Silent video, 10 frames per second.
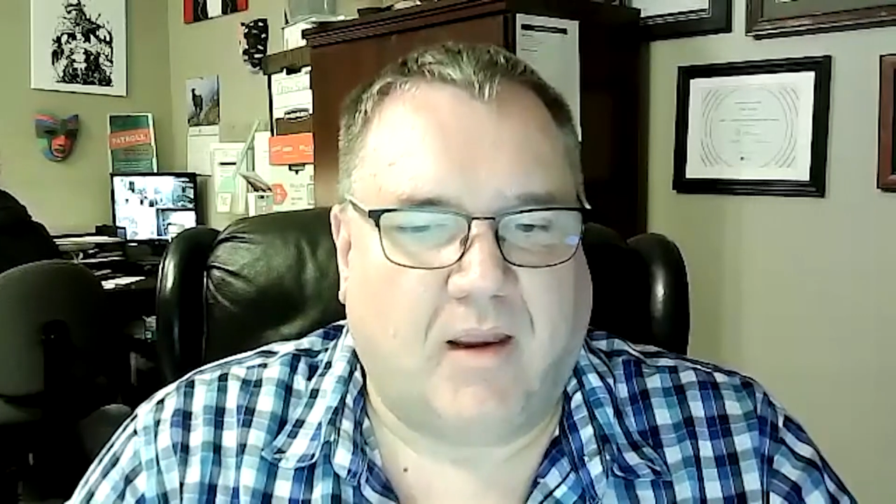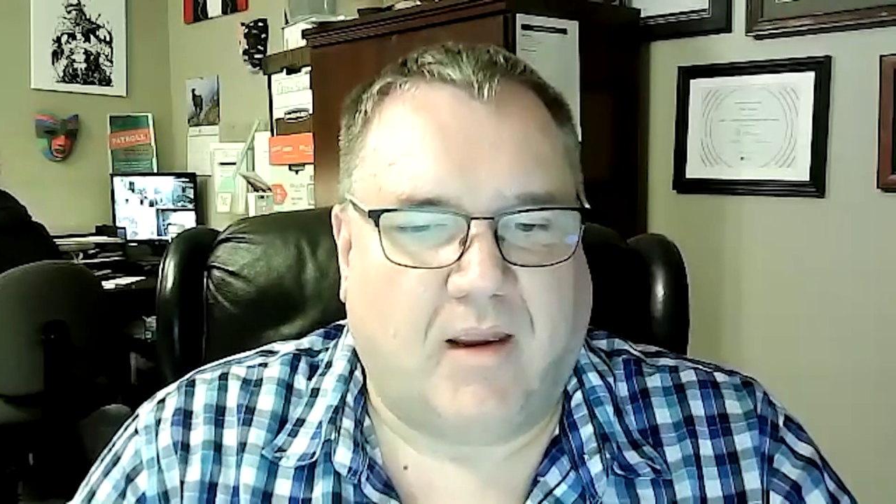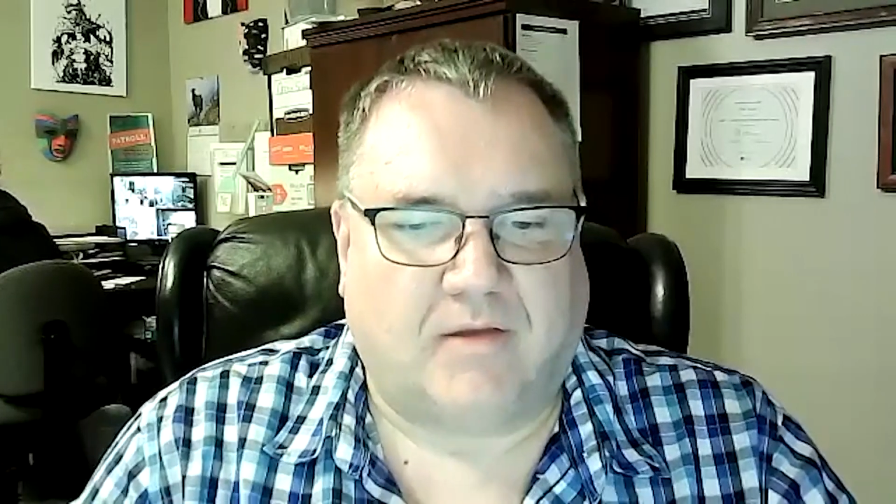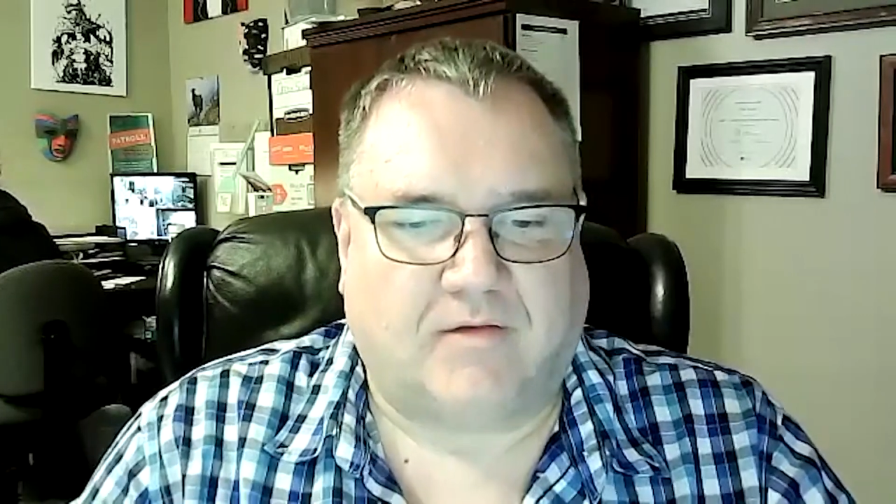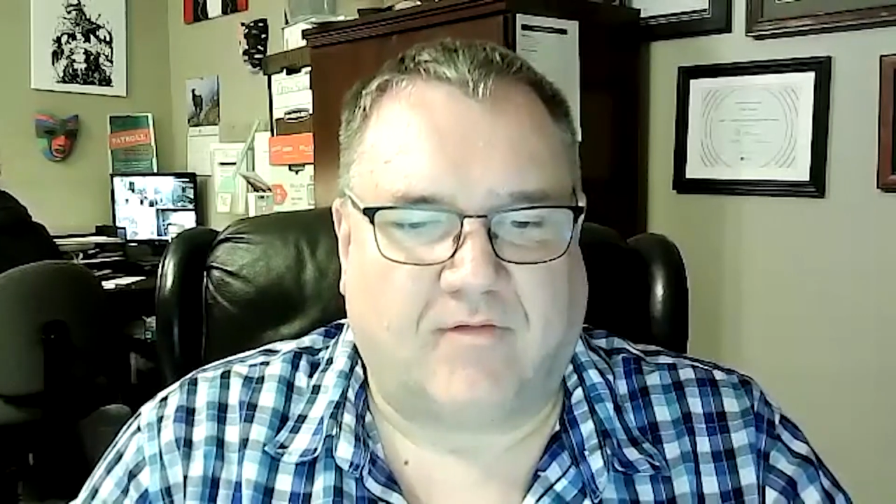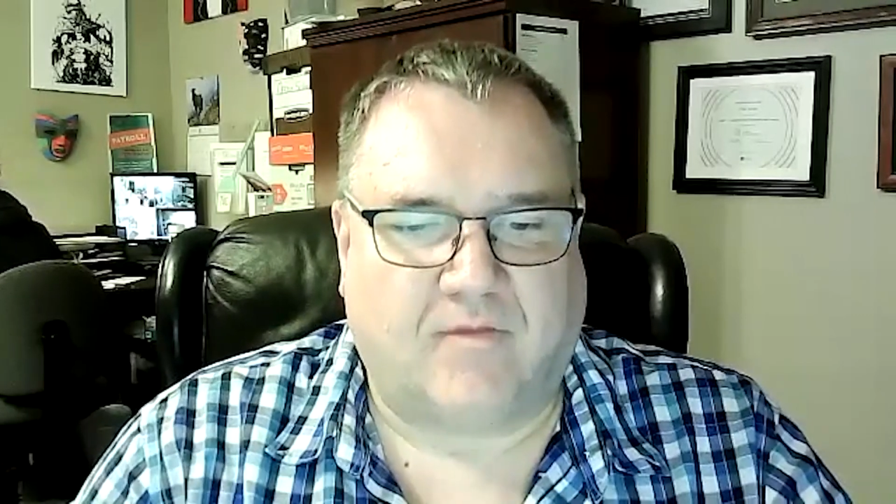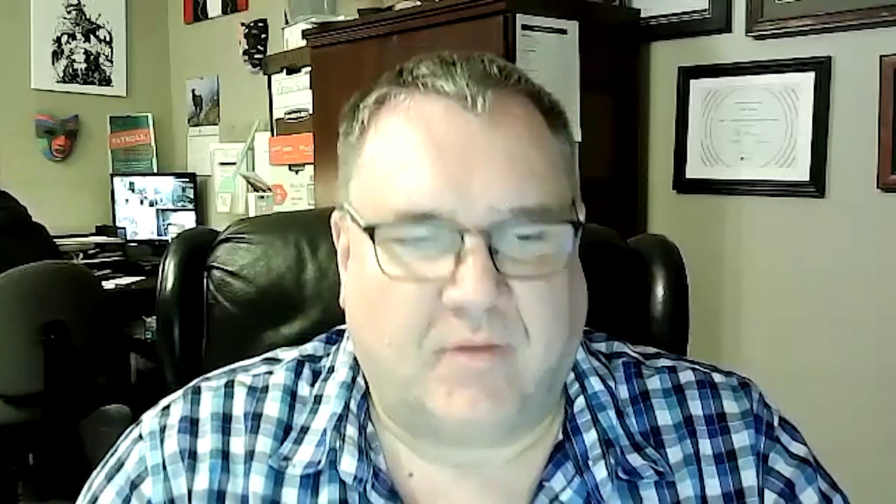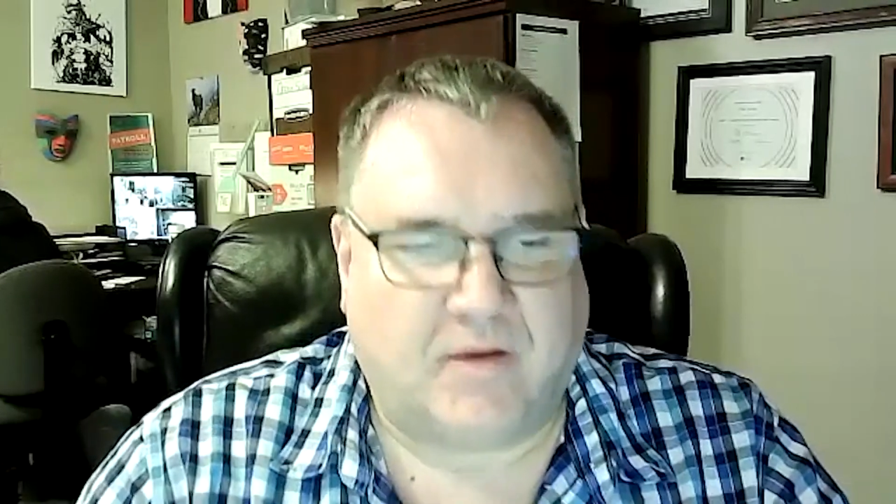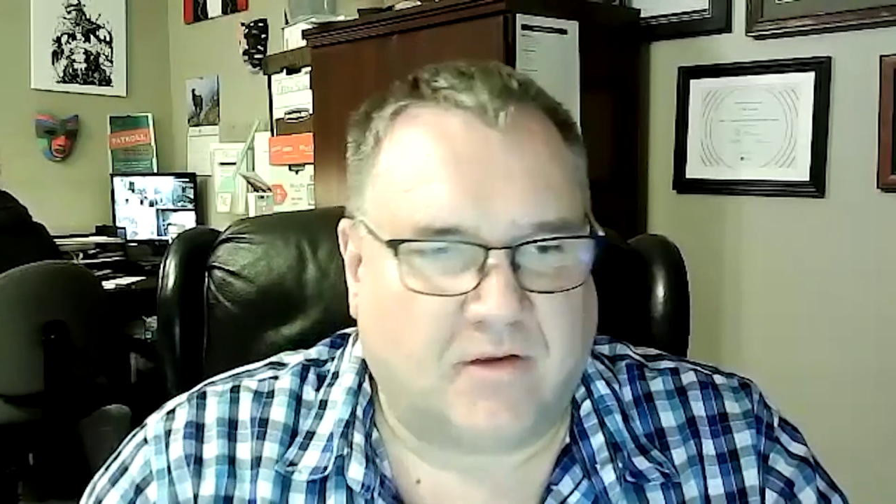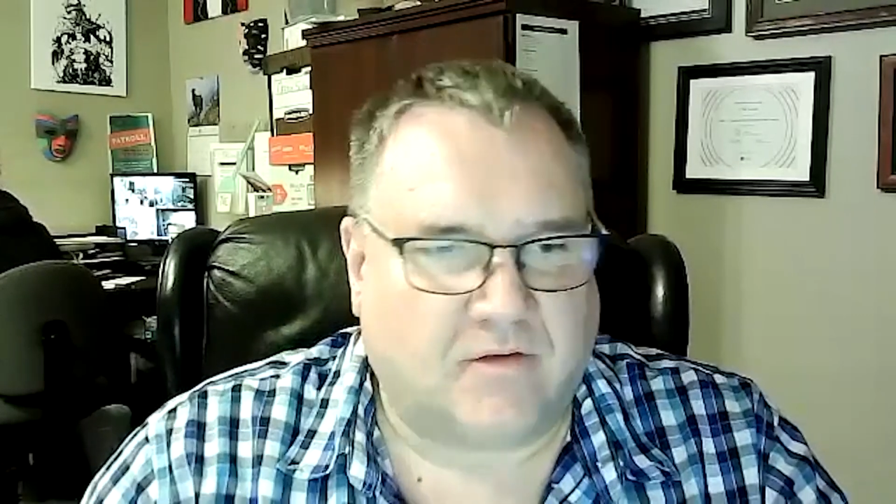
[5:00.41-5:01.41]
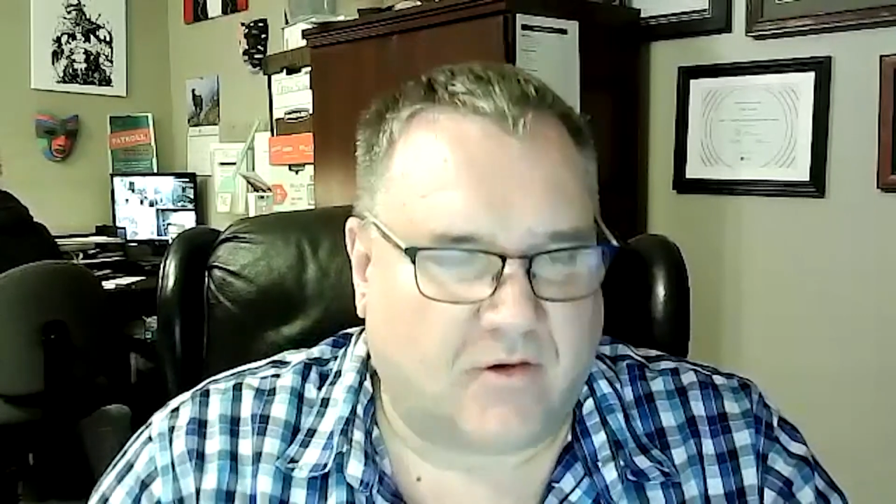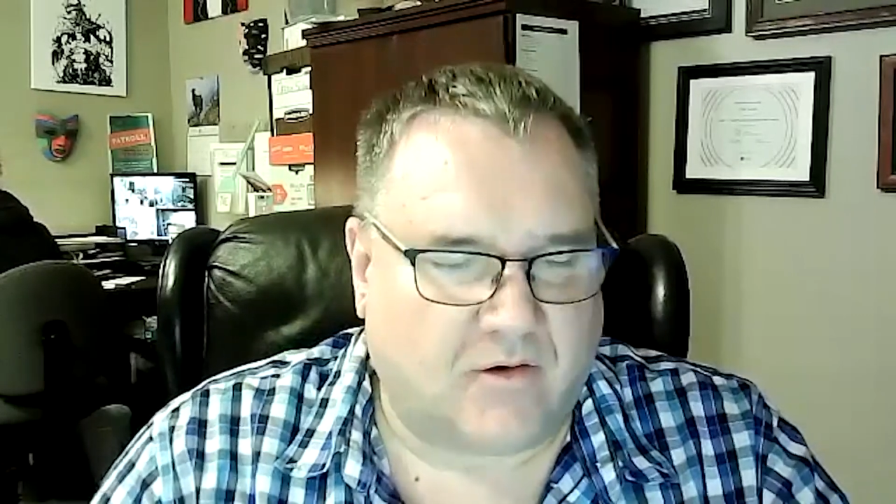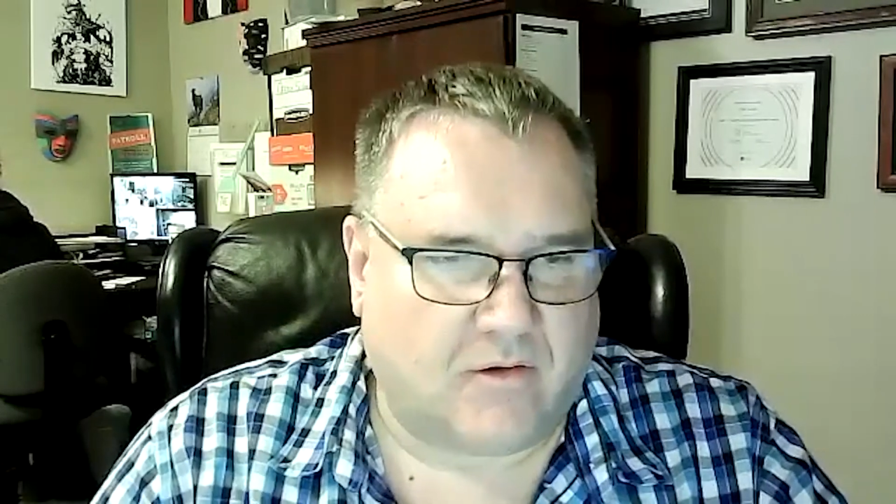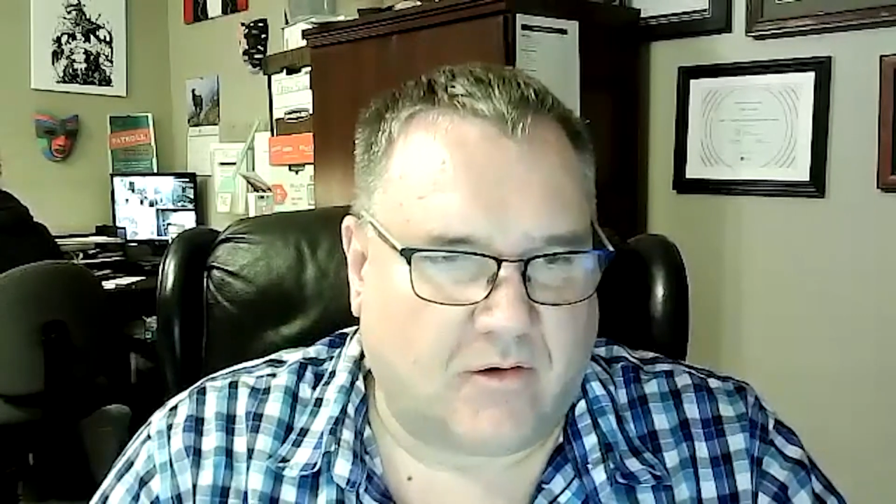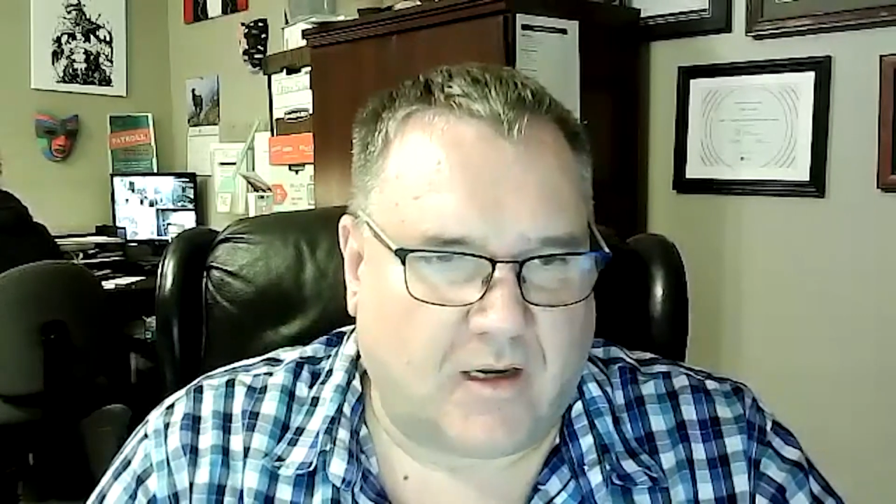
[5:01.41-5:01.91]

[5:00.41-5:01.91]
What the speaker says: It doesn't mean that they're